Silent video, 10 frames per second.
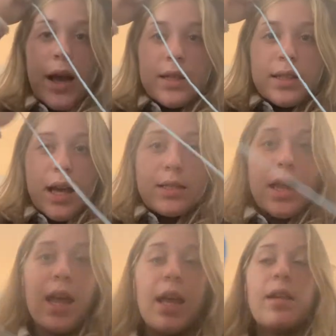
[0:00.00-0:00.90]
sized
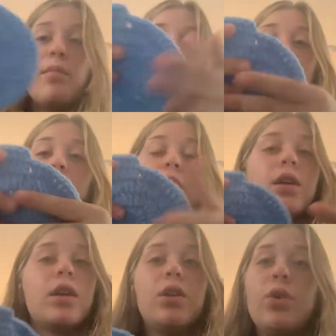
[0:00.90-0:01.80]
head, but like
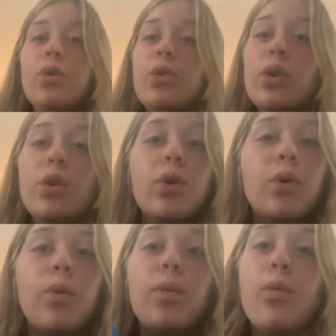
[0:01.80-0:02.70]
you
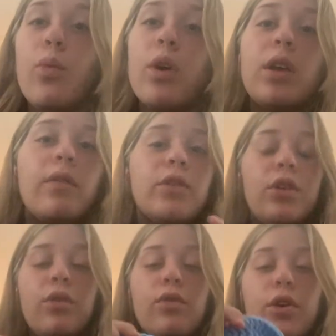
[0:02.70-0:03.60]
do what you have to
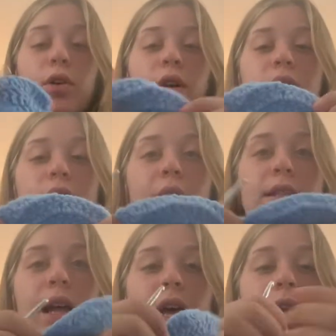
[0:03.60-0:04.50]
do for your size
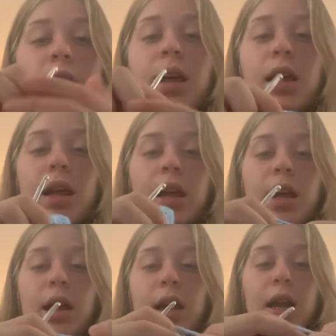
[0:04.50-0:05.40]
head.
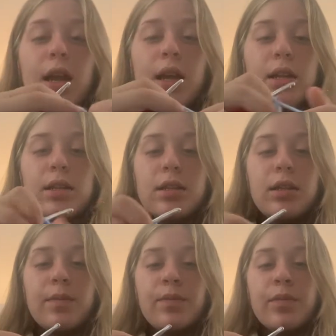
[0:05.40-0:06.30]
And
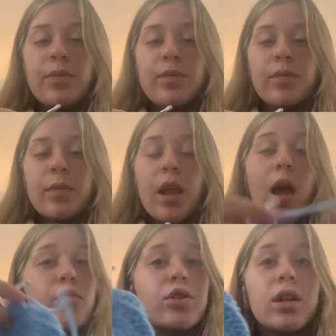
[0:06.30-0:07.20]

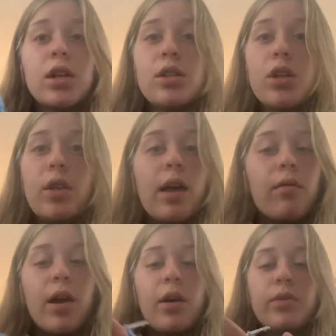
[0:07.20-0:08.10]
I'm just going to continue that
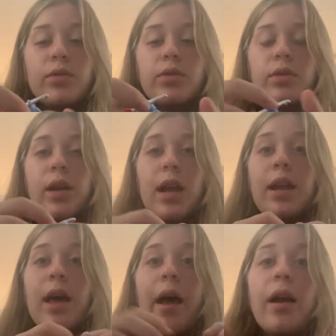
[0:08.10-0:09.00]
around,
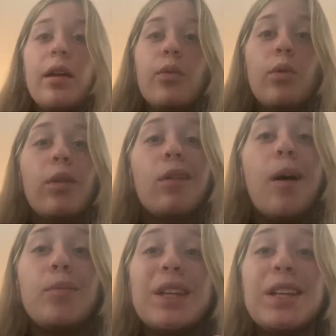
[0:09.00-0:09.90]
and I will
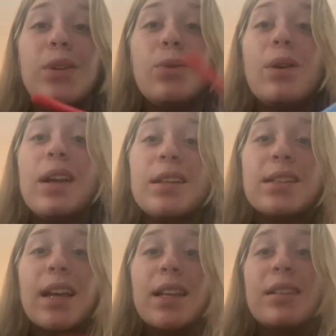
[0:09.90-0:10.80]
update you in a
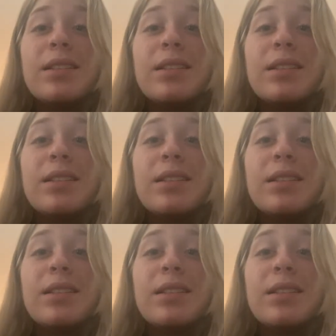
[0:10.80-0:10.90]
second.